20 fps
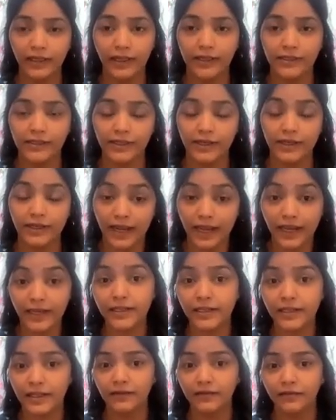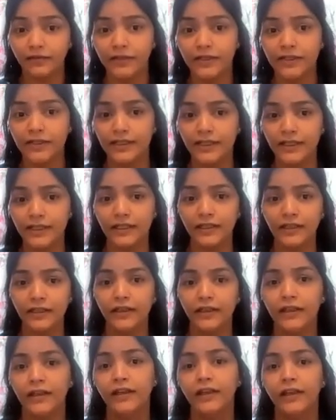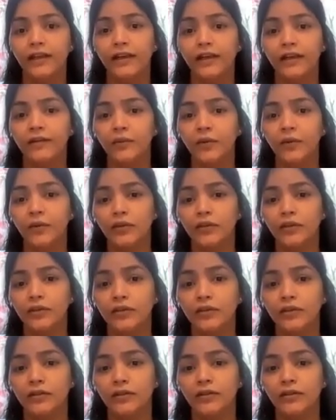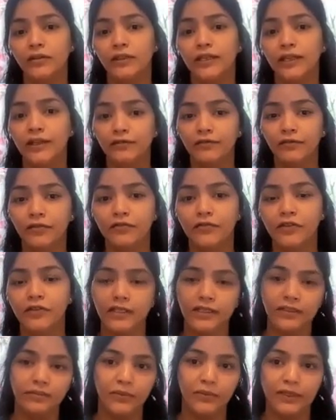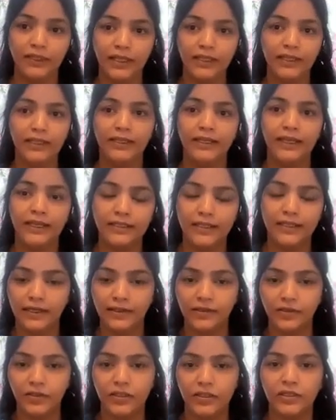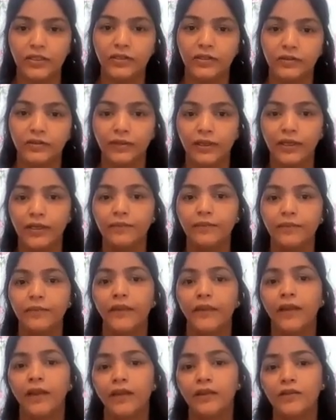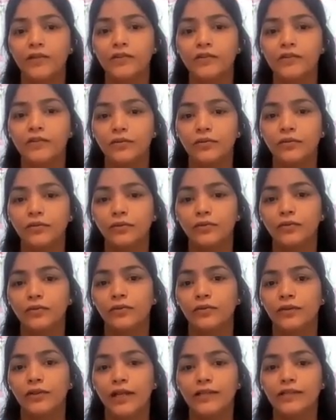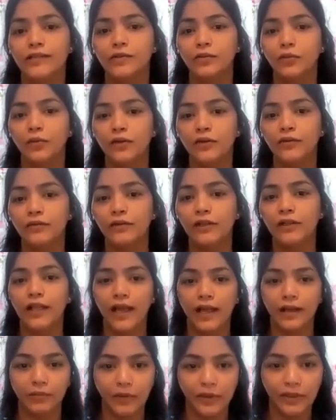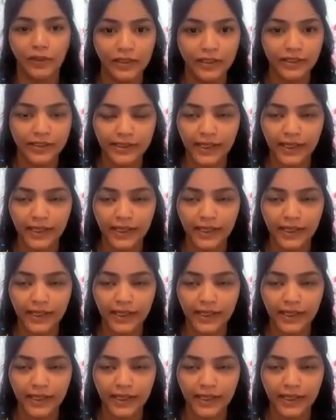as a net, if we see, I'm gonna give 50, but then get 100, okay? So that's what will happen in the